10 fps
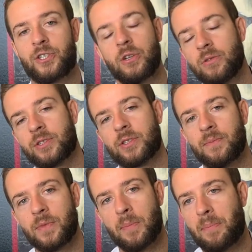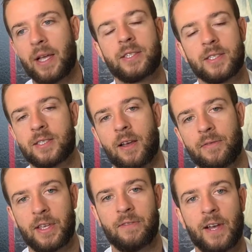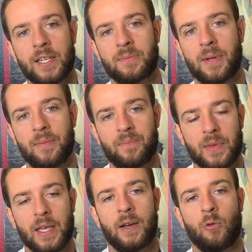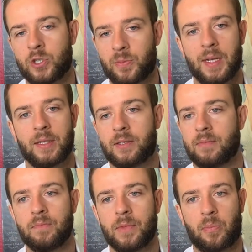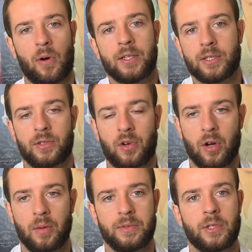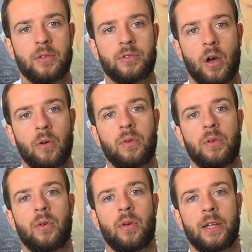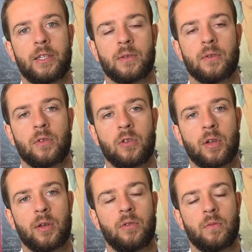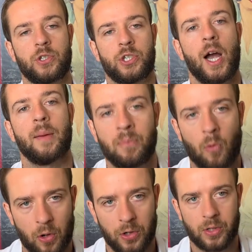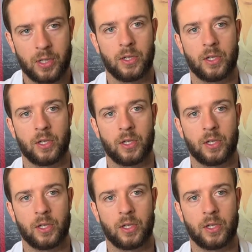choose the basis of the investment, which means the price and terms. So you can shop more, you can